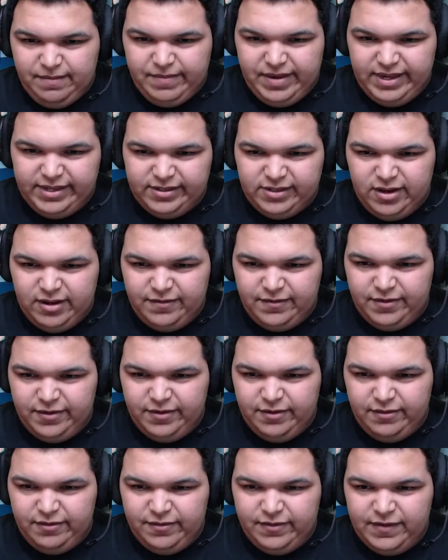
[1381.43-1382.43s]
based off
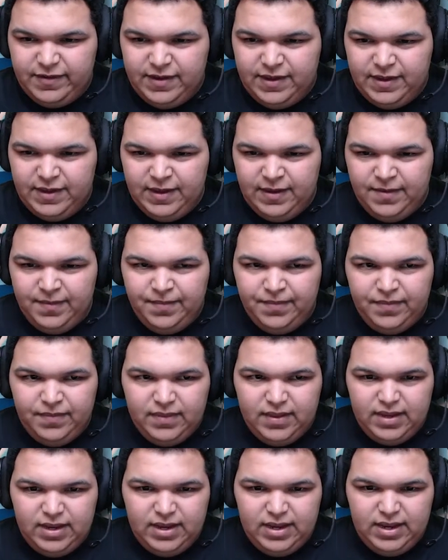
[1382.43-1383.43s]
of
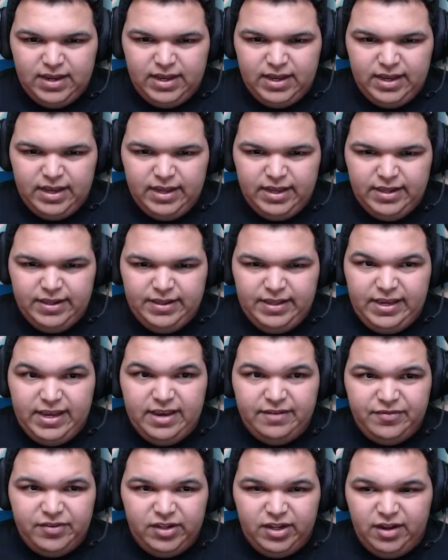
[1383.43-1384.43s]
the
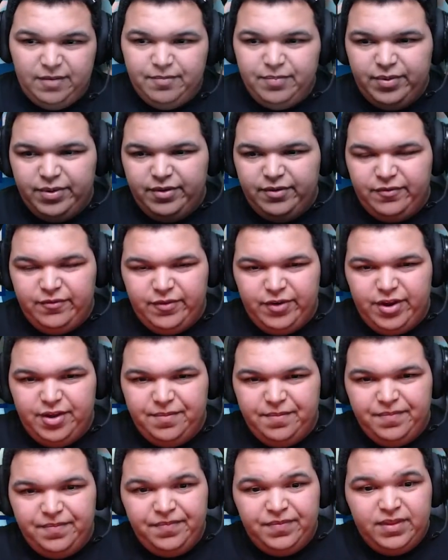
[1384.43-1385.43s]
Heffalump
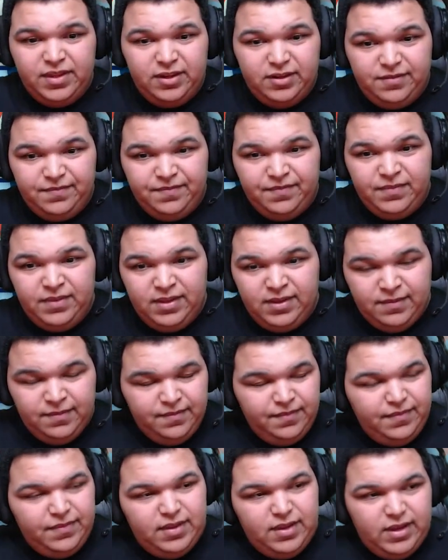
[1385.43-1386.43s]
from
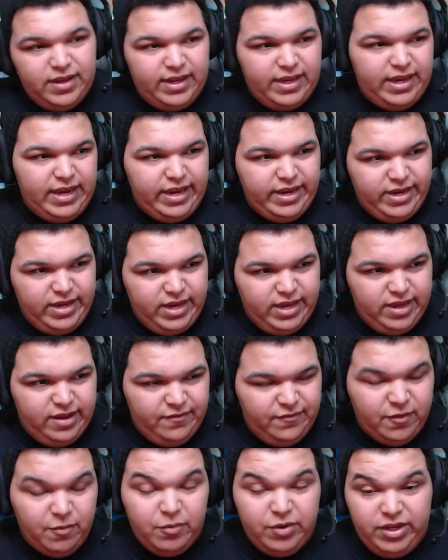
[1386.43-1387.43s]

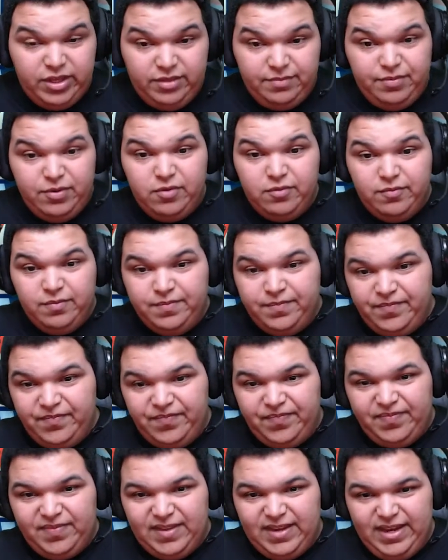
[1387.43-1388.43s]
Winnie the Pooh,
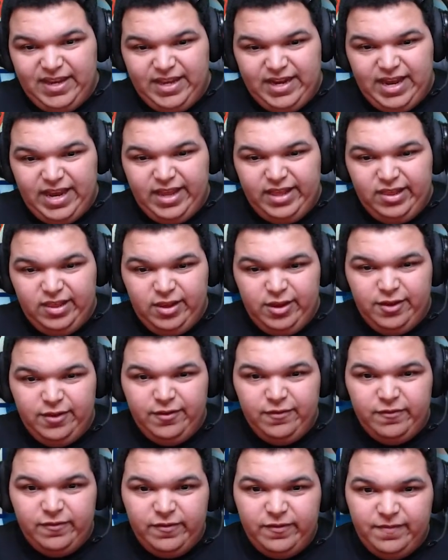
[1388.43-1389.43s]
and I
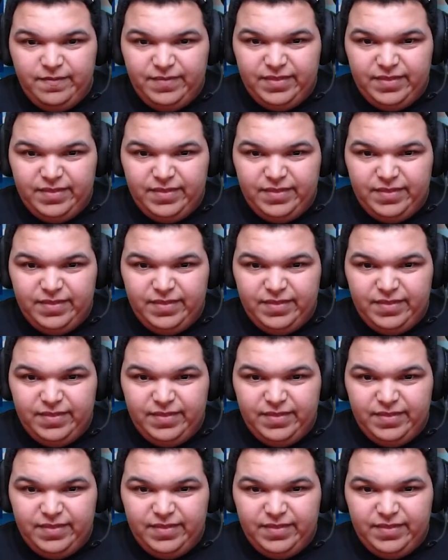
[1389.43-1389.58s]
love